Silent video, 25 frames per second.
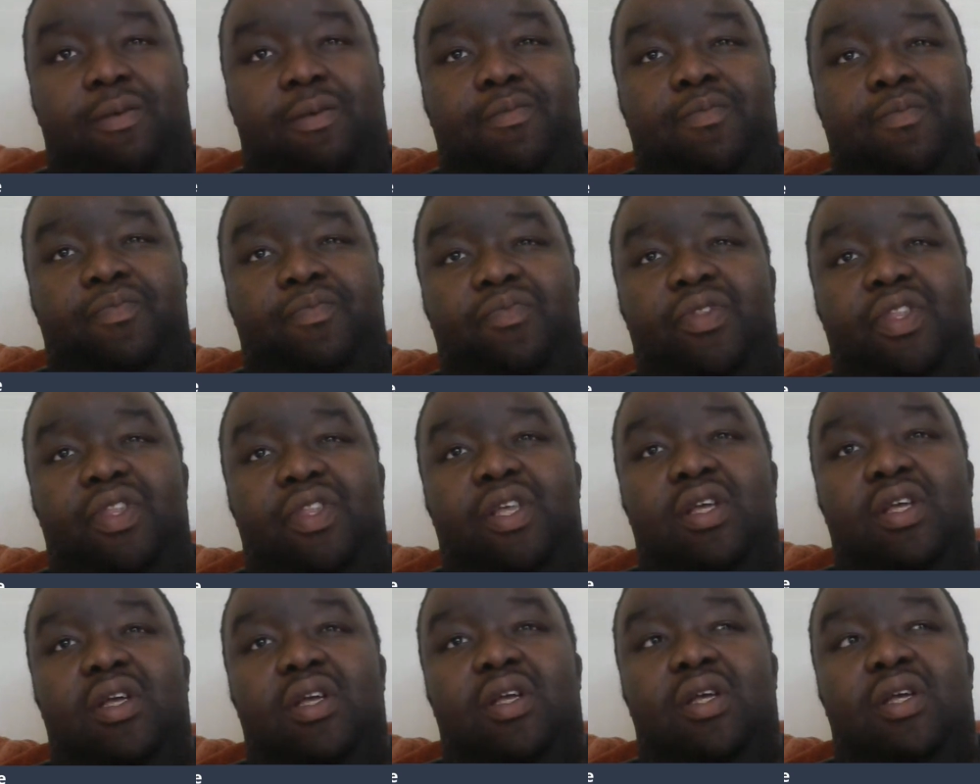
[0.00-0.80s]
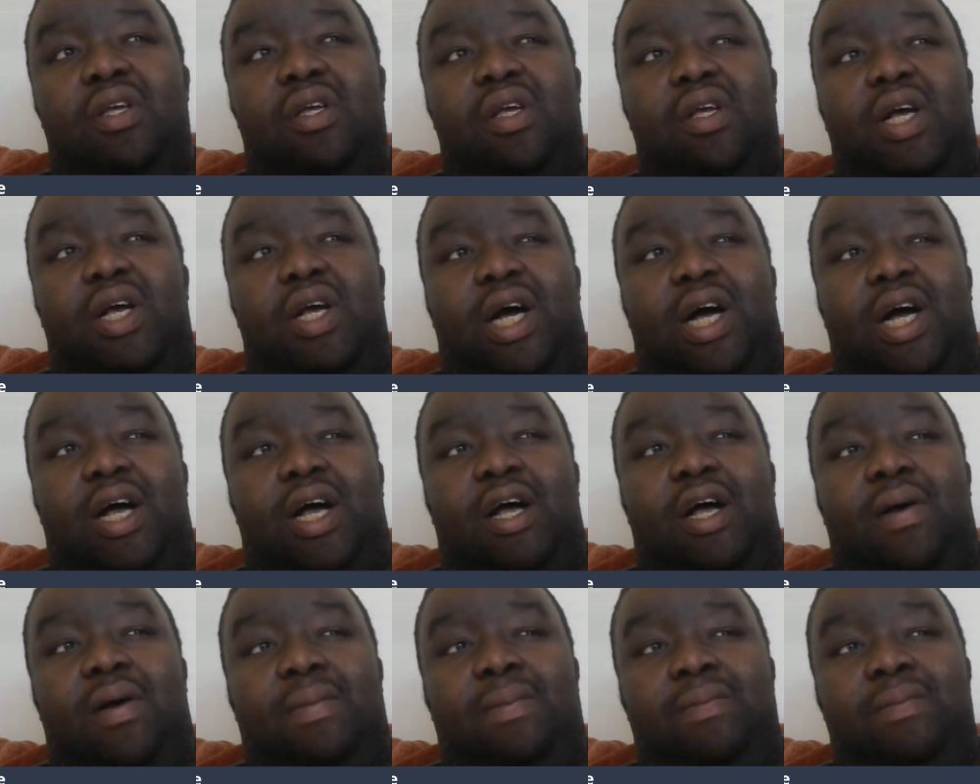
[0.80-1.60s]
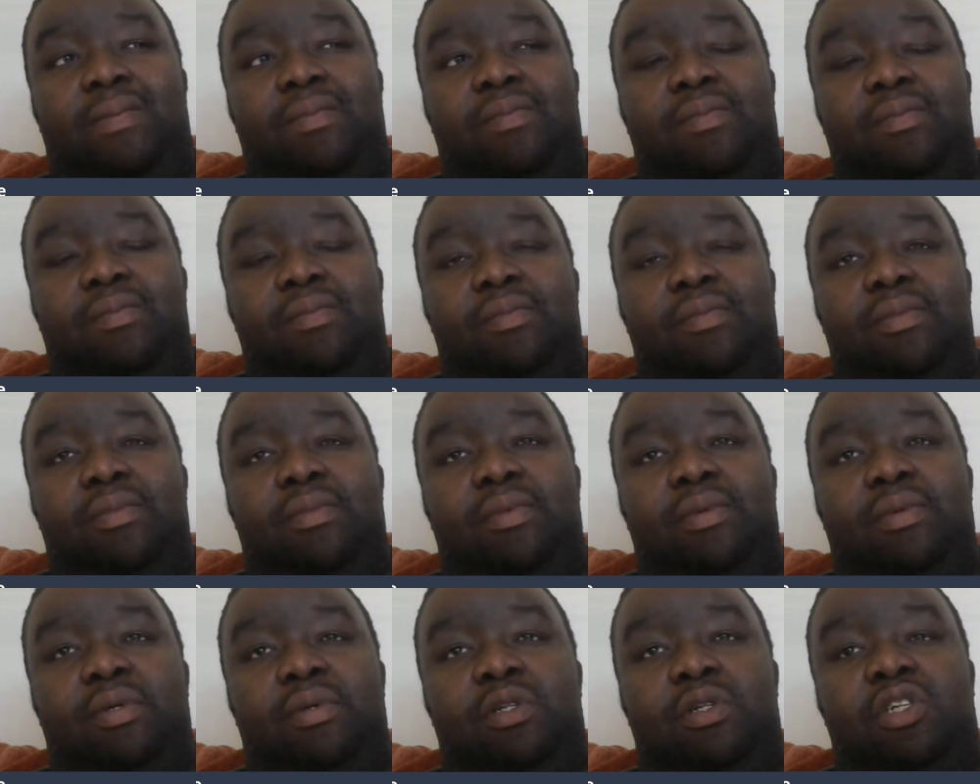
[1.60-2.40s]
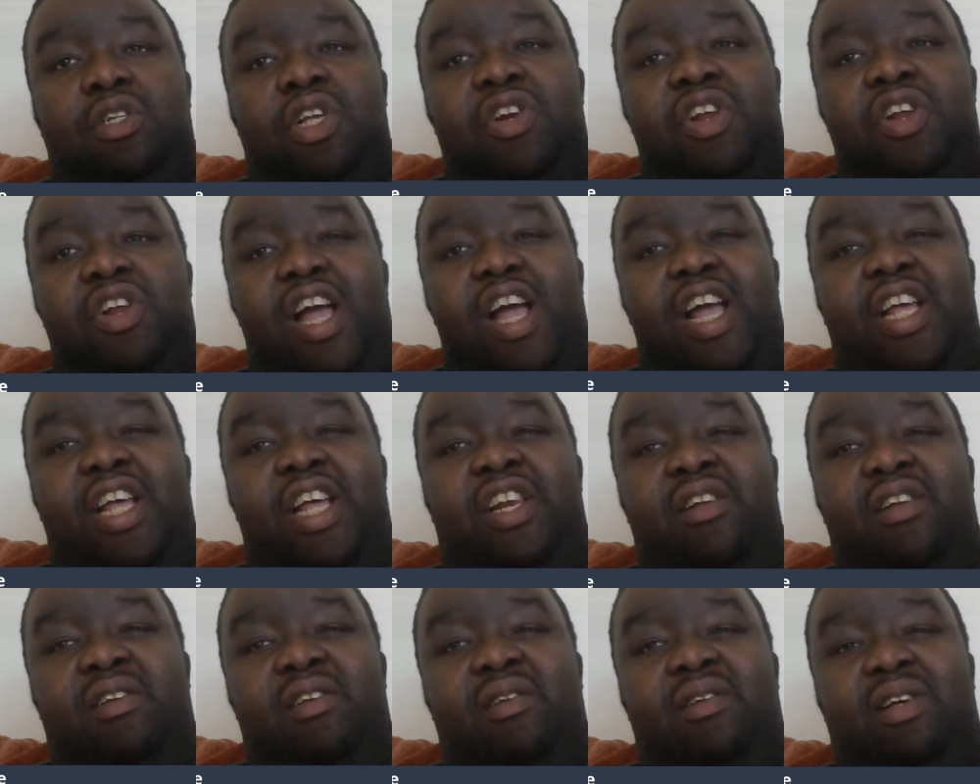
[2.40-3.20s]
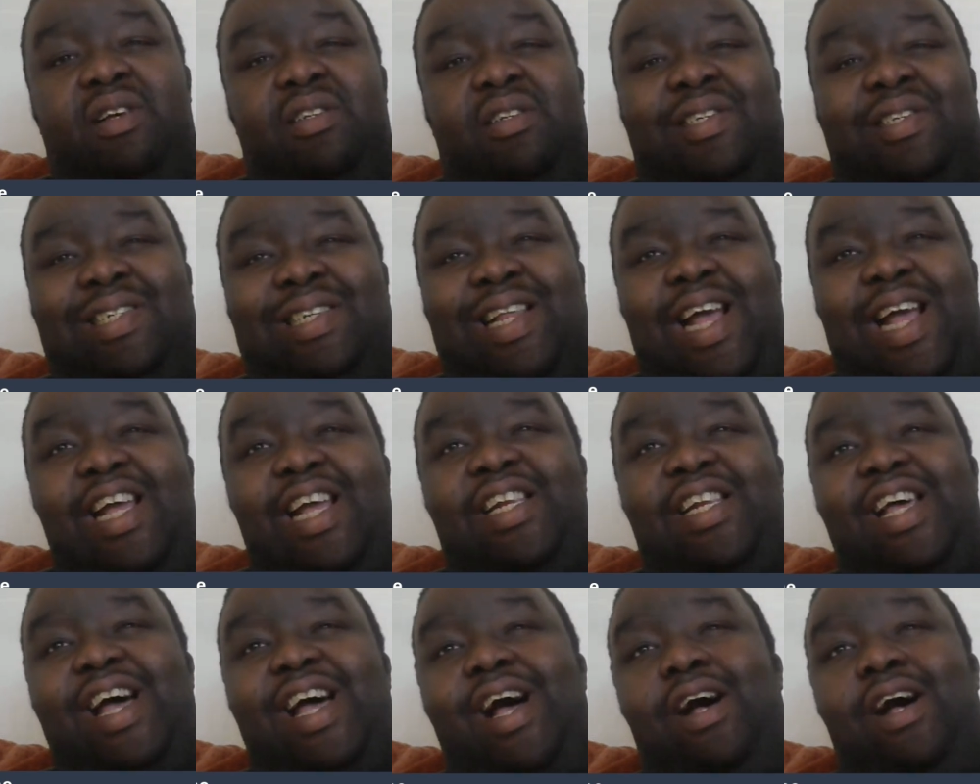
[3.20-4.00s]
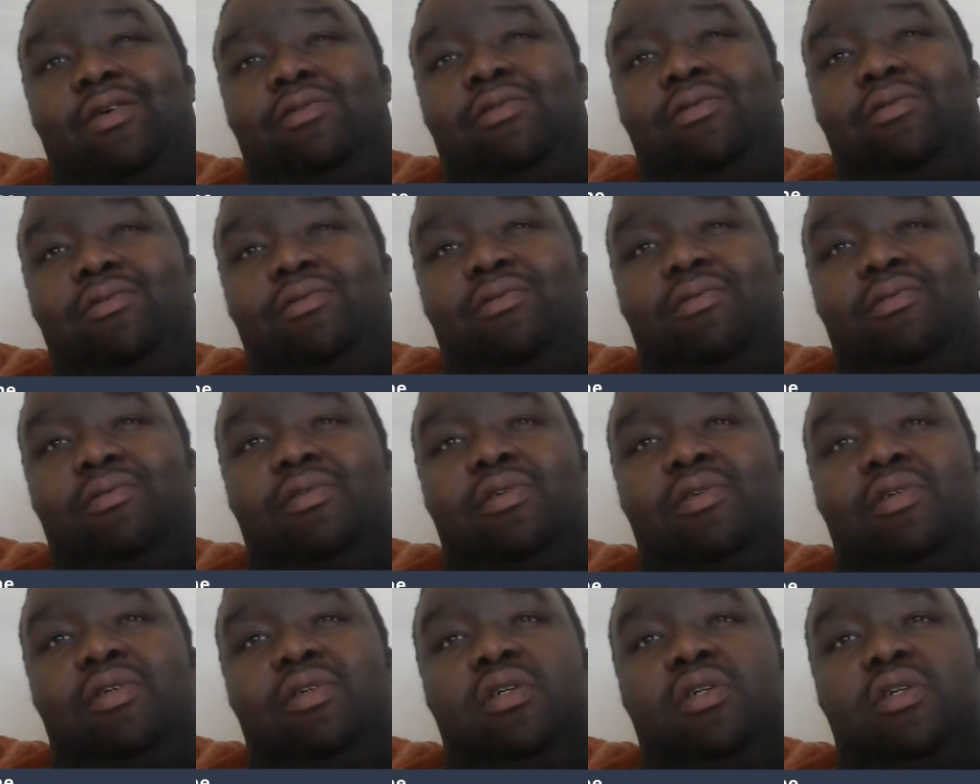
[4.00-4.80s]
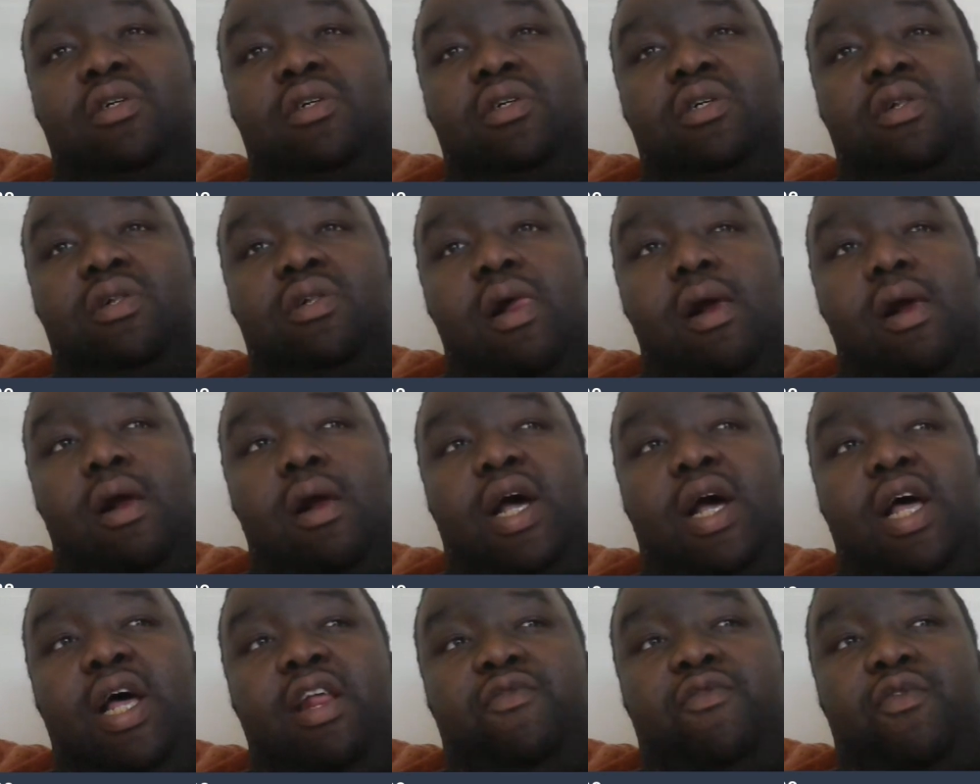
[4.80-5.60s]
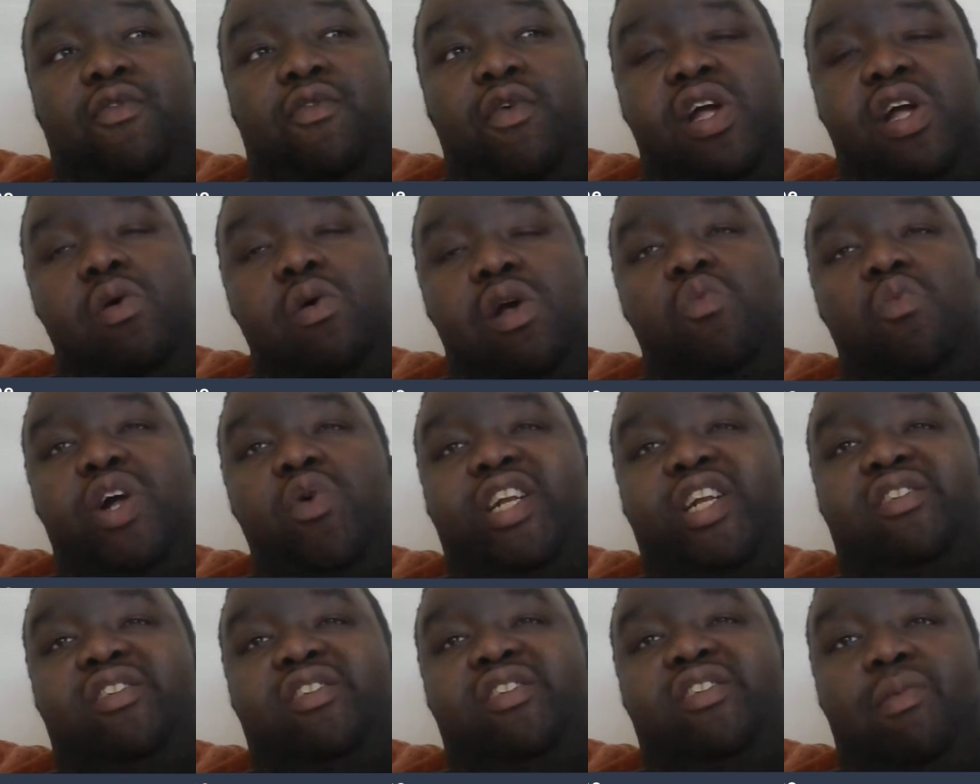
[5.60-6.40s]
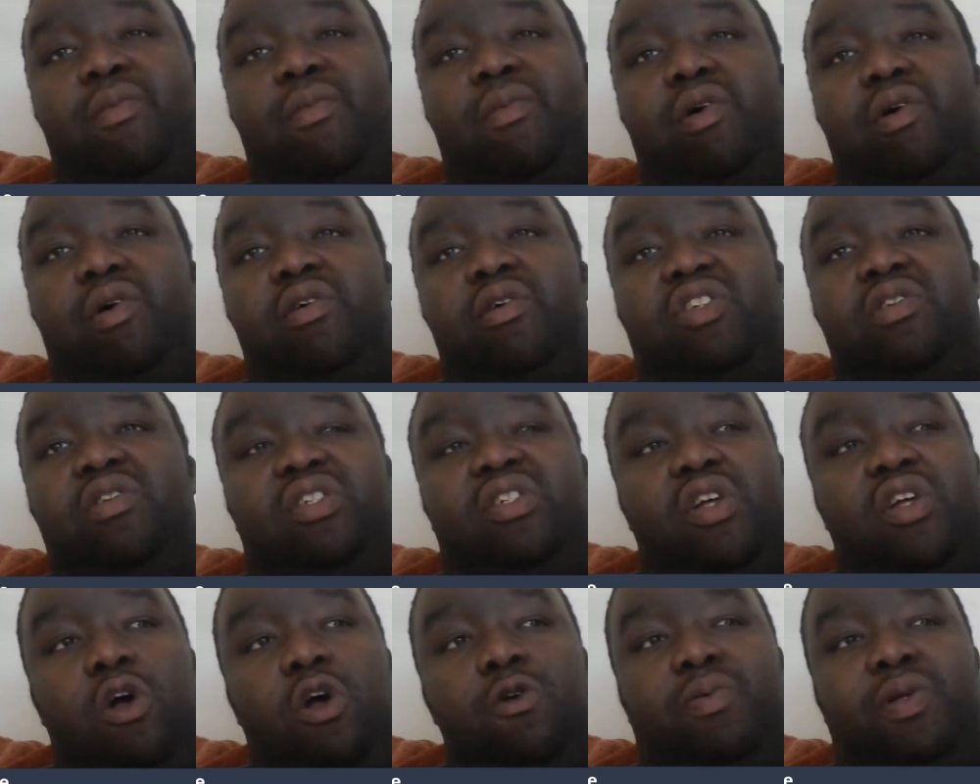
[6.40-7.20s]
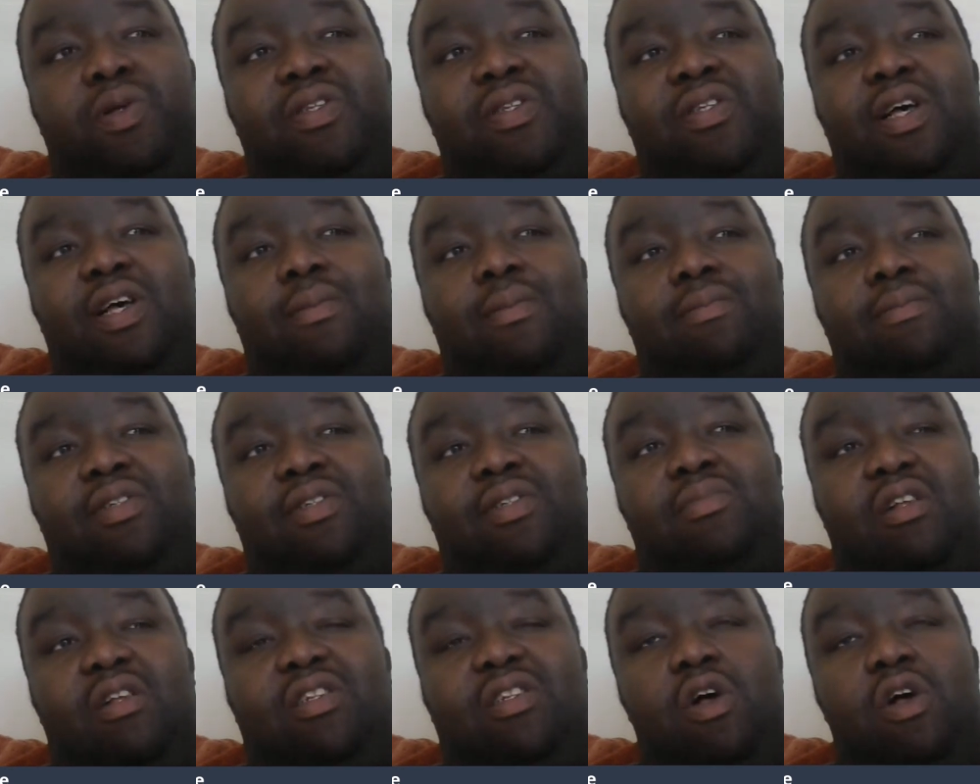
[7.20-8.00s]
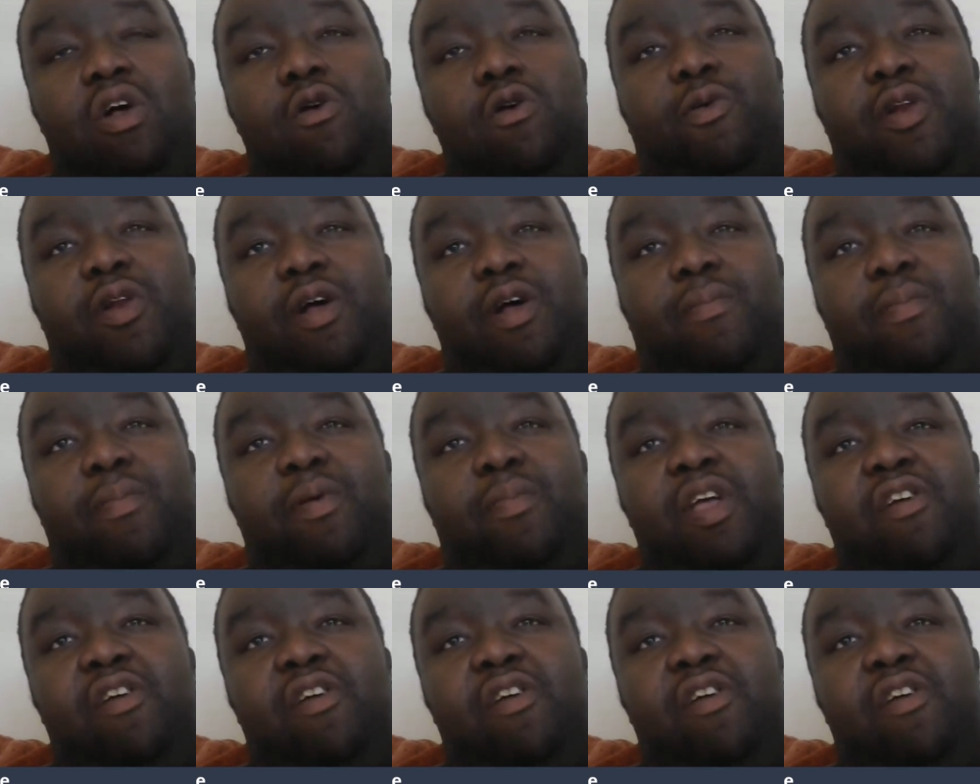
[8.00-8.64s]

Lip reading: United stay down. And if we can win tomorrow, it just starts to open up a bit of a gap between us.